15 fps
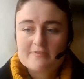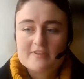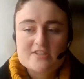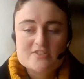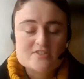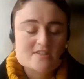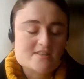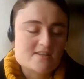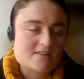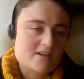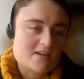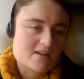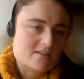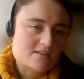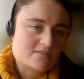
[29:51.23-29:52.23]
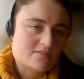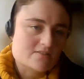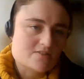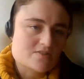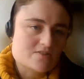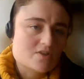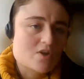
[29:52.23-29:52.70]
features in
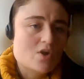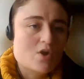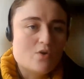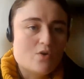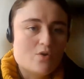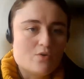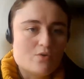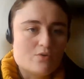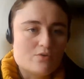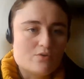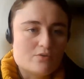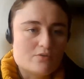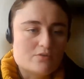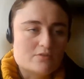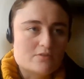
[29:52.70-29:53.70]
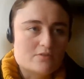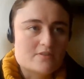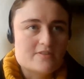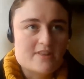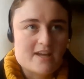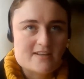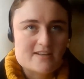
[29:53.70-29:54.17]
gardens or
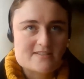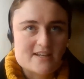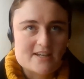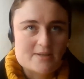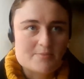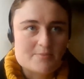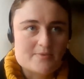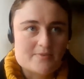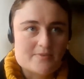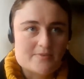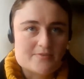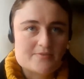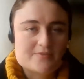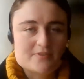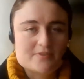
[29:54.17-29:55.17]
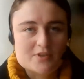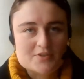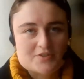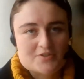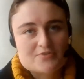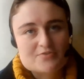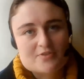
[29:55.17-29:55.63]
that type of
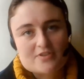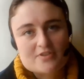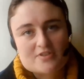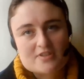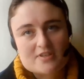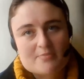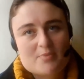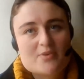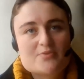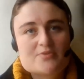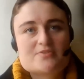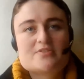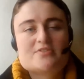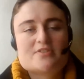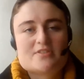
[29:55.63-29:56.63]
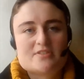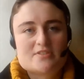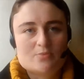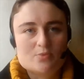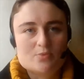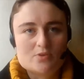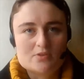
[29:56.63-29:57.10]
construction opposed to
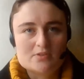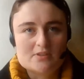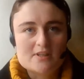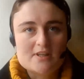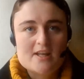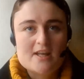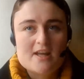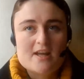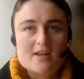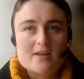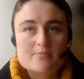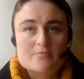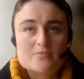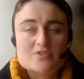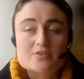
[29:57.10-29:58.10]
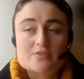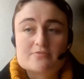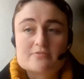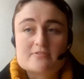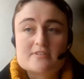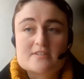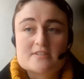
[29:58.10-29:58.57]
just a wall. Um, so,
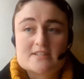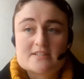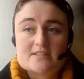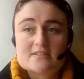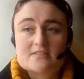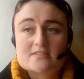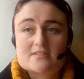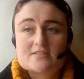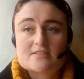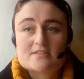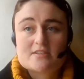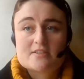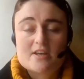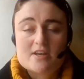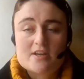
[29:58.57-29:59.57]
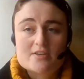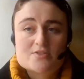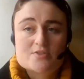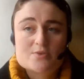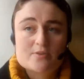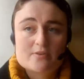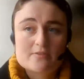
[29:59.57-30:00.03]
for instance, uh,
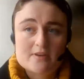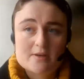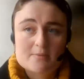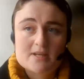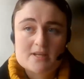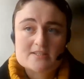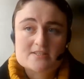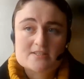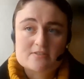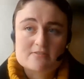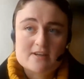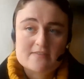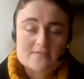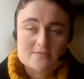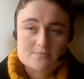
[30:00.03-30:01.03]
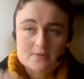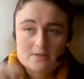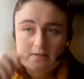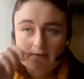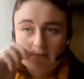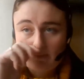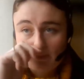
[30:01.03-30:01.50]
two of our master
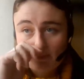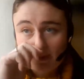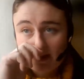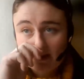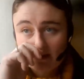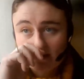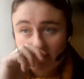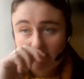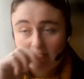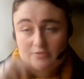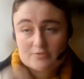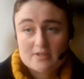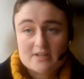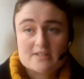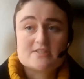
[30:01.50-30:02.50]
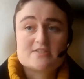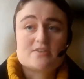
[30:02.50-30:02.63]
craftsmen built dry